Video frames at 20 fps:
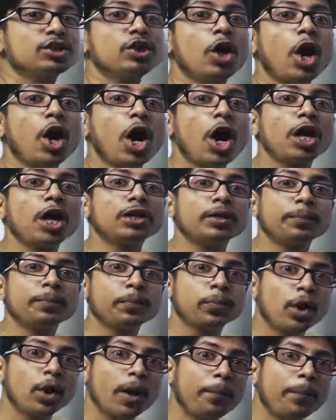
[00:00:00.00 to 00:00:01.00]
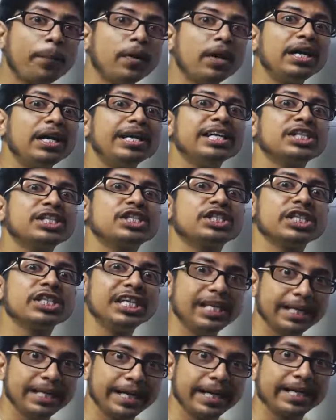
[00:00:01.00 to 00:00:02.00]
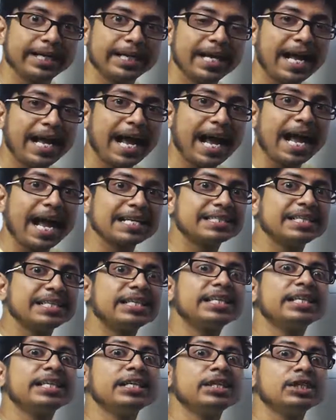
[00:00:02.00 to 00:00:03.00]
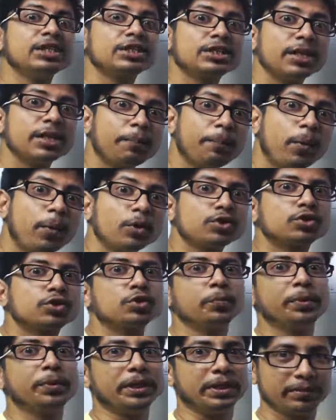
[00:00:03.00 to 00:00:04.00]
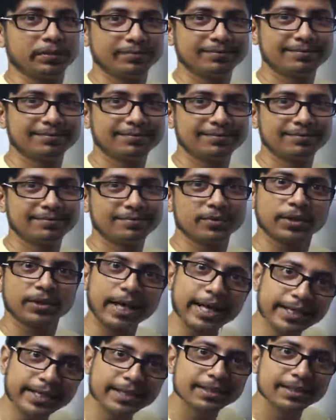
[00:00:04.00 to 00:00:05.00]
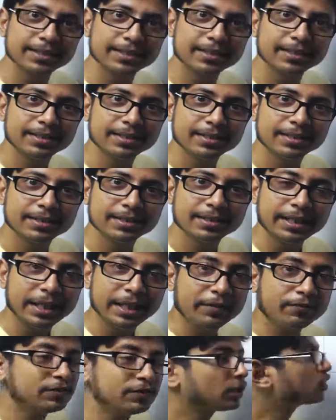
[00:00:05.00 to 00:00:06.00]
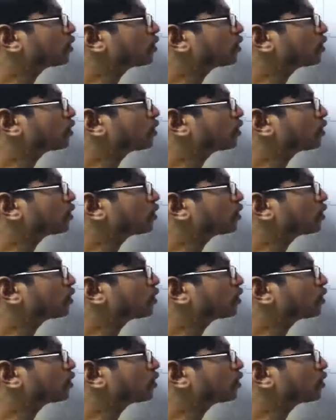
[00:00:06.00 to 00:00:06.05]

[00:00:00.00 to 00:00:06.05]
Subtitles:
not properly shielded as it supposed to be, right? If